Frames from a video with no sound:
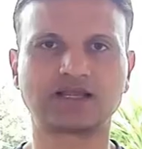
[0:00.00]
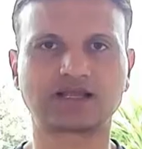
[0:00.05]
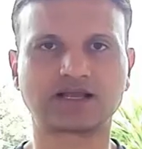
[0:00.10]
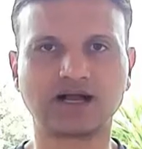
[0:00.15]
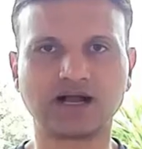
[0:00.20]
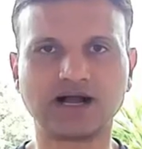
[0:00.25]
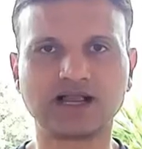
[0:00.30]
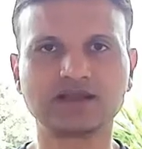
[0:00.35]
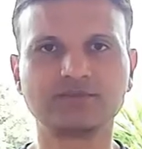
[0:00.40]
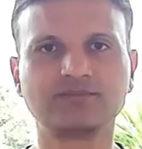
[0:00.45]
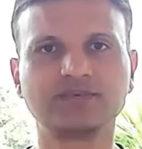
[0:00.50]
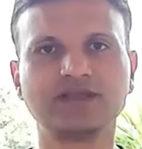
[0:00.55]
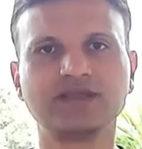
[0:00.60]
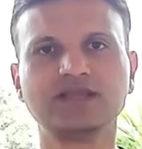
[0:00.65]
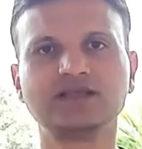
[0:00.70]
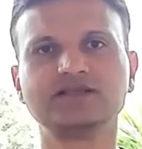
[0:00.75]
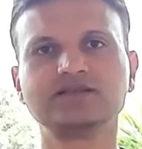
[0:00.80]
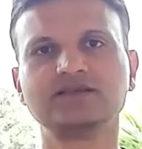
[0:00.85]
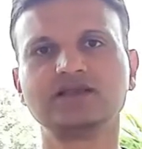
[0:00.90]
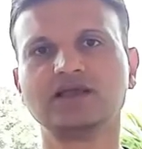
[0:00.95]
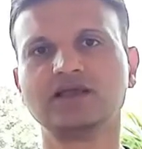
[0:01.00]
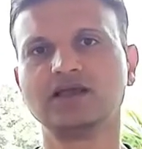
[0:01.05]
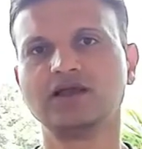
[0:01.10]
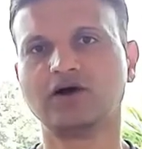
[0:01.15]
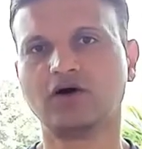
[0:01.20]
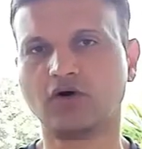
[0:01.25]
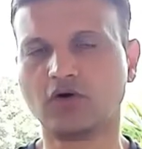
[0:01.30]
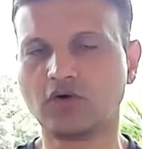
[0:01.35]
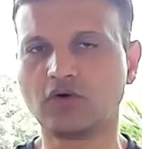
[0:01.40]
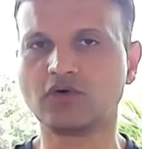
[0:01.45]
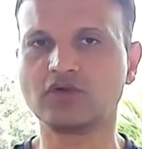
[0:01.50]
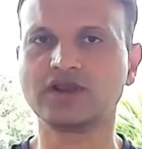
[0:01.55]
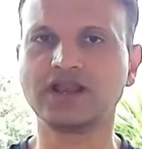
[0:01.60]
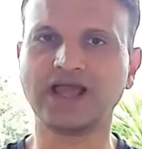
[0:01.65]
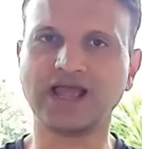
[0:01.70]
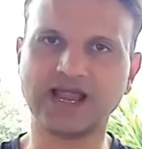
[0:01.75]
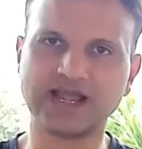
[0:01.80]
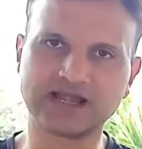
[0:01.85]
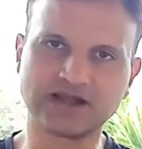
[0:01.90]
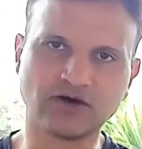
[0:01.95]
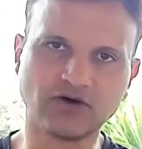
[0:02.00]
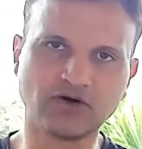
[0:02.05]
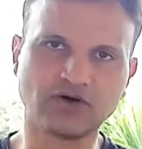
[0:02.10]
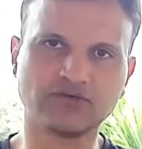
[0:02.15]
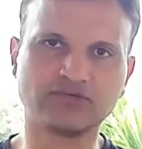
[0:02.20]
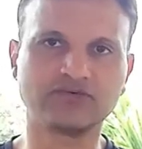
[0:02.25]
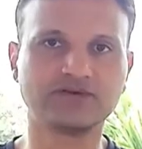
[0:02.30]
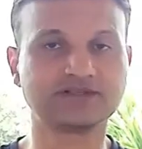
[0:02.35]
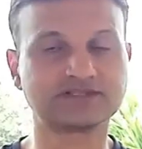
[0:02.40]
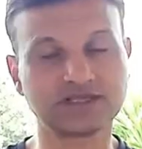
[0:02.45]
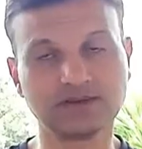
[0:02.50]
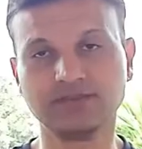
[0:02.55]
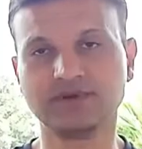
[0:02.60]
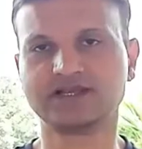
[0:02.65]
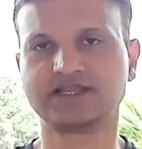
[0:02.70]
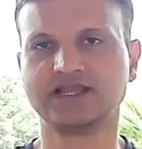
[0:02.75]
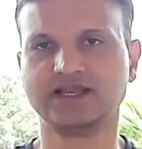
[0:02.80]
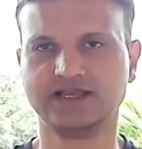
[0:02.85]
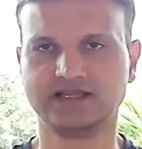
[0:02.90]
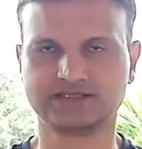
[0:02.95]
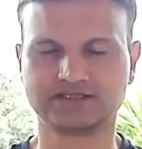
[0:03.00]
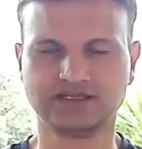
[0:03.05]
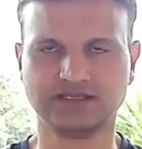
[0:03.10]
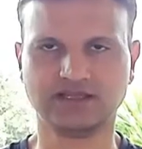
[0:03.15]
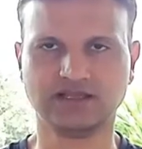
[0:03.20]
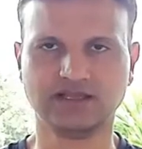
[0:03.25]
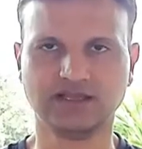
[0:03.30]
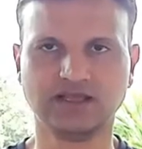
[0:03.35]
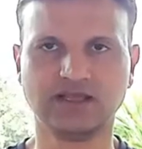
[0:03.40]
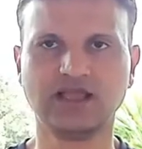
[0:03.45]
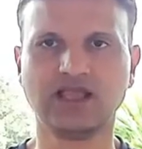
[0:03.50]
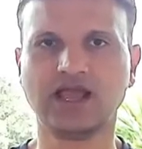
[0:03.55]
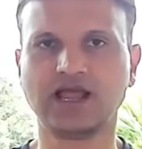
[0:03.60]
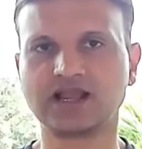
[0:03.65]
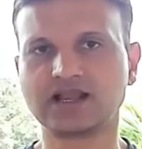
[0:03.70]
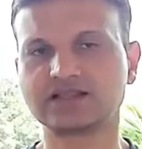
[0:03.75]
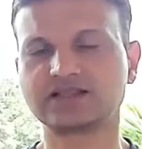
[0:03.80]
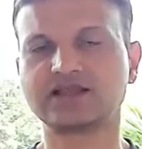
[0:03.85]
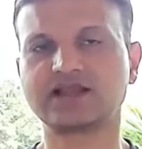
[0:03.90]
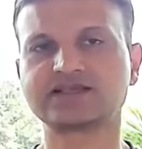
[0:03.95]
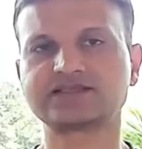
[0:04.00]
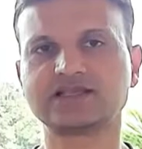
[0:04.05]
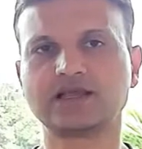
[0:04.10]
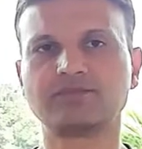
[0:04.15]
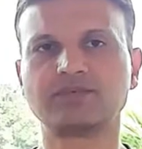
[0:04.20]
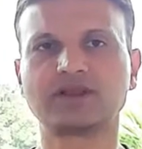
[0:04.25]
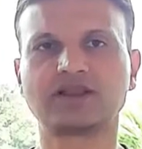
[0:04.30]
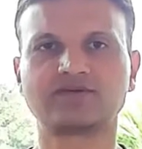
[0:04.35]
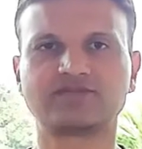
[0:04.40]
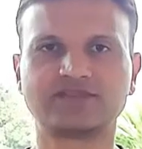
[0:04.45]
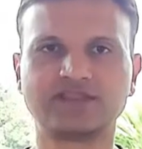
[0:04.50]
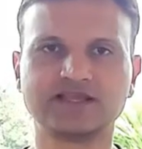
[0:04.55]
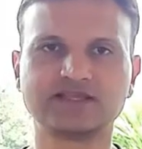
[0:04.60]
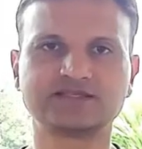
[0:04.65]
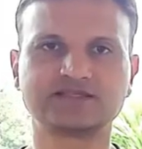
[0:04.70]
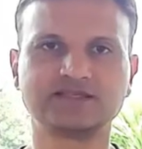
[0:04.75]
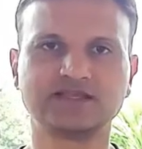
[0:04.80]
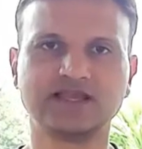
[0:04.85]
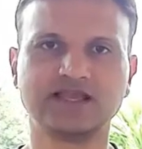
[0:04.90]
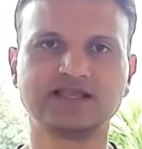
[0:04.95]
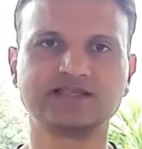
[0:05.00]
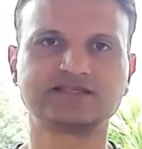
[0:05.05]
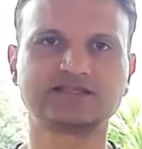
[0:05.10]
can't be on and off simultaneously. Another example of this is